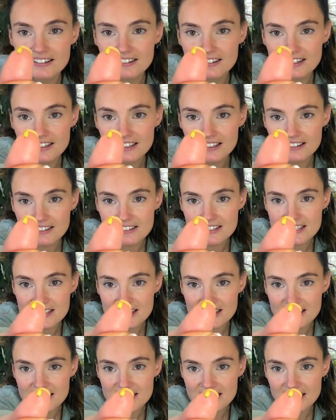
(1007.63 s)
little
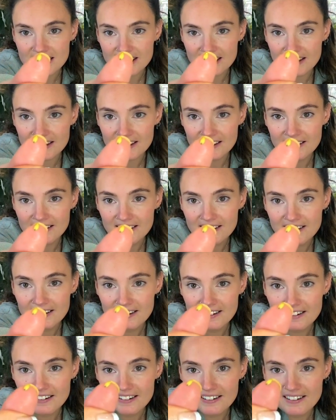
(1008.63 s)
seed here.
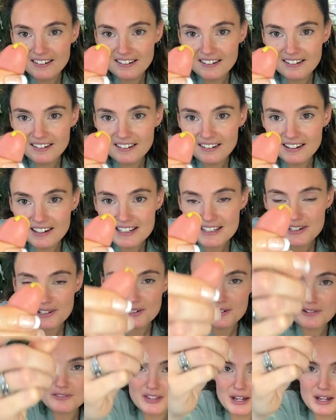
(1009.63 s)
I don't know if